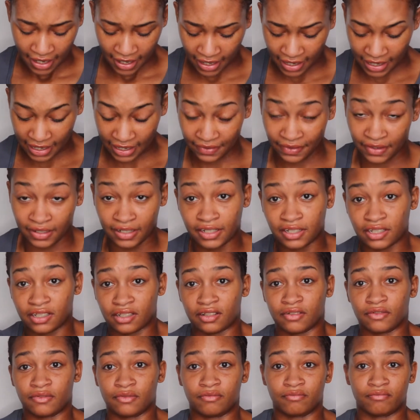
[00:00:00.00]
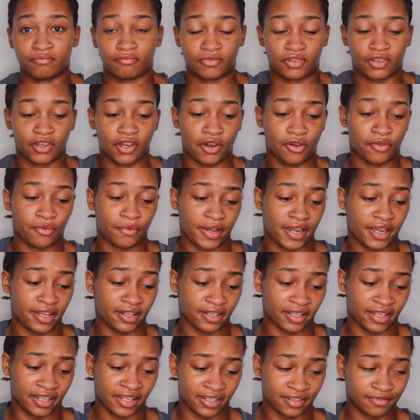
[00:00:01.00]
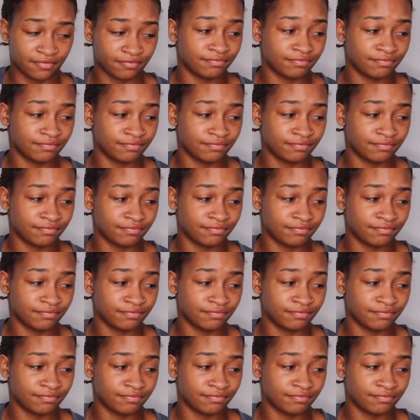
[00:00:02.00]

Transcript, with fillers: and they need to go away like